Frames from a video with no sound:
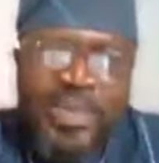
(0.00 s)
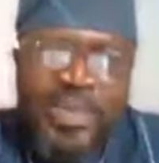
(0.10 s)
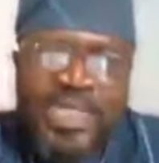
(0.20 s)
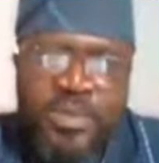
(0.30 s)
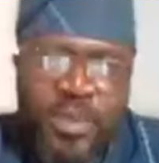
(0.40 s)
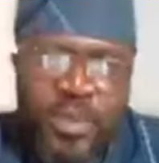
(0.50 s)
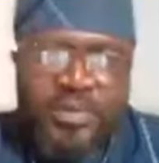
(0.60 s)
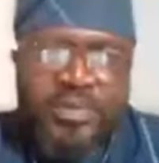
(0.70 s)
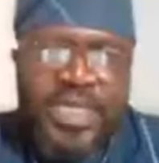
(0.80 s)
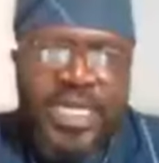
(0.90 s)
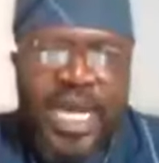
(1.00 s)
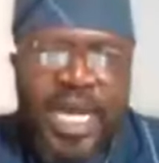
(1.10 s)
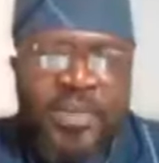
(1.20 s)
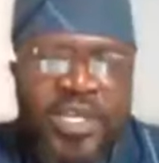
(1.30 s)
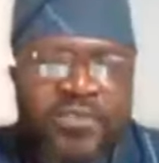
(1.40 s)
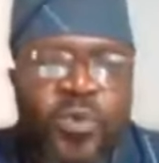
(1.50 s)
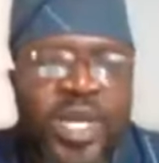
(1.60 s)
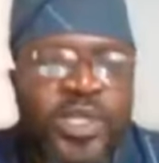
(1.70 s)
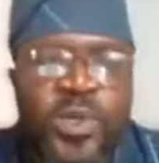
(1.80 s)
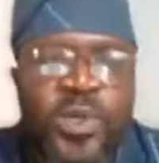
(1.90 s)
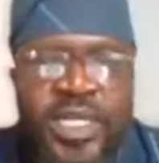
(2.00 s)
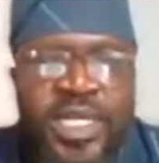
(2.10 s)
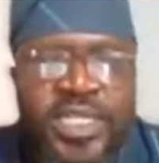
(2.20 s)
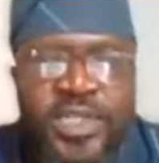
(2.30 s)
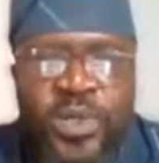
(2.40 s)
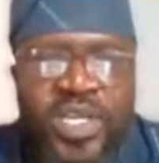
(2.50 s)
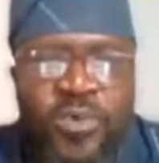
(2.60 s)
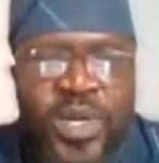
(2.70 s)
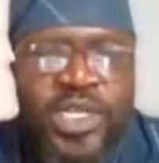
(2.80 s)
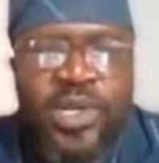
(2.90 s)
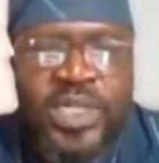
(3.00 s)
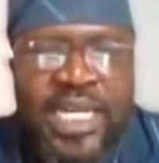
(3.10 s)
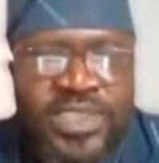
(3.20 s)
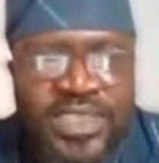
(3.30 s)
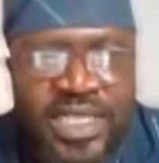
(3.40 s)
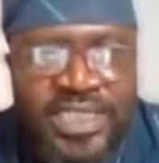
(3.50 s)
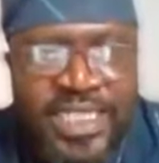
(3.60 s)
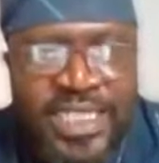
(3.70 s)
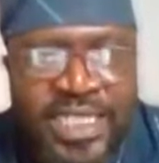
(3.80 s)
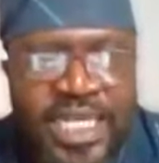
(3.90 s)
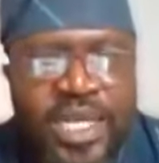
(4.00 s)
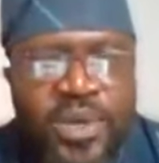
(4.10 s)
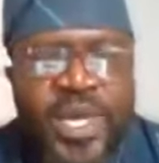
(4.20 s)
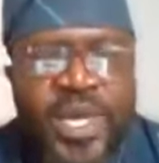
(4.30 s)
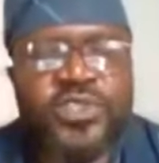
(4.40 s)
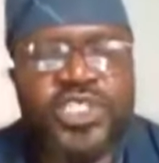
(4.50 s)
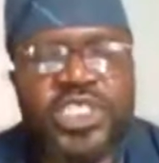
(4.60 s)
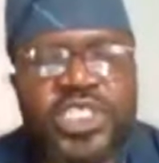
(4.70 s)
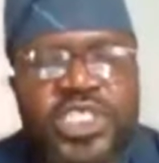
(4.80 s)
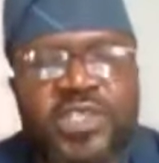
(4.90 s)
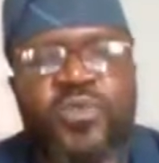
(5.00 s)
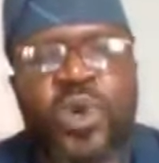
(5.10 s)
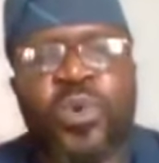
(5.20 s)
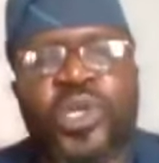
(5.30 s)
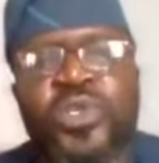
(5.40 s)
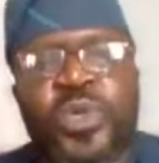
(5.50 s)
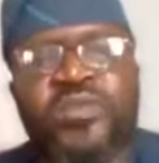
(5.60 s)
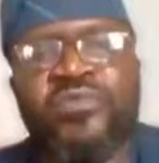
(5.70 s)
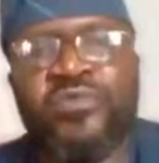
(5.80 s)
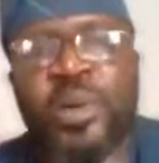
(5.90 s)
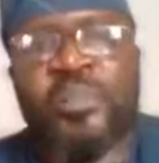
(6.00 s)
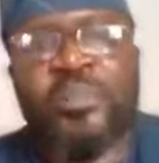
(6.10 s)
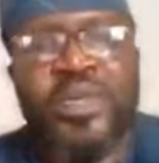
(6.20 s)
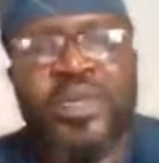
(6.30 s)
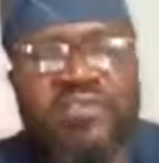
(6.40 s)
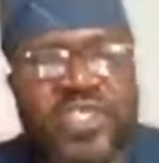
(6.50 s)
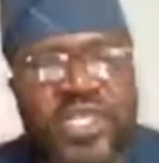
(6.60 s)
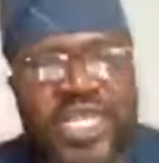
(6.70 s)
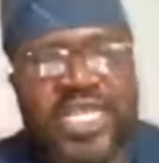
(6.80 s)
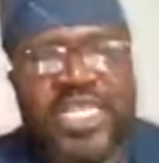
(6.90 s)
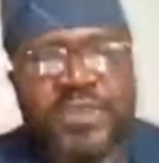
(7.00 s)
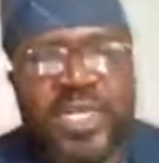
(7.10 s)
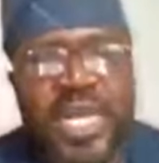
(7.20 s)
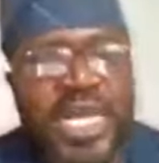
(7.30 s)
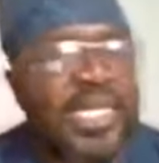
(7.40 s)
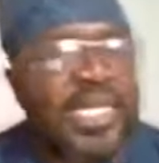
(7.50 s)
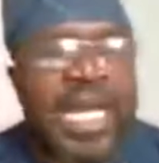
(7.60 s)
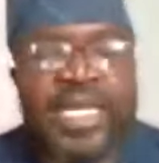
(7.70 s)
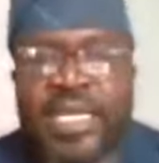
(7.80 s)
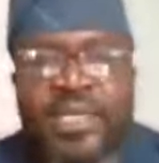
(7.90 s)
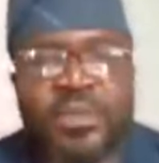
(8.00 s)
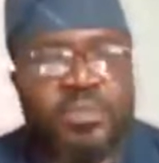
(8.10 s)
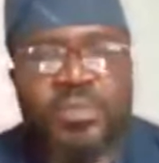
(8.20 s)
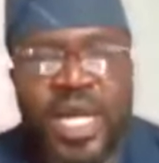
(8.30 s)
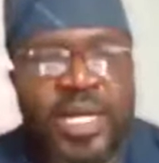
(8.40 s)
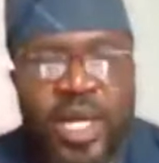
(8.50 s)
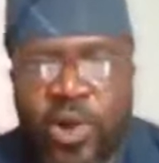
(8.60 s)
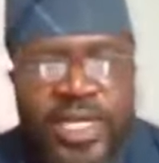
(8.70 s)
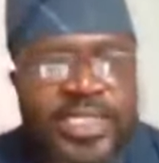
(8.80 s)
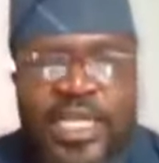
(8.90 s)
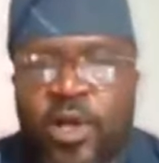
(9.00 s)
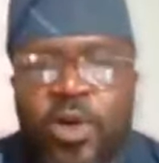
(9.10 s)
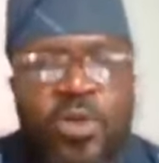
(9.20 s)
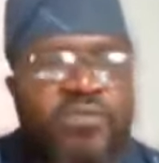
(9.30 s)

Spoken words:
completed the program. Okay. Even when Corona, even when the lockdown started, we had to shift what we're doing from physical engagement. And then Collins, they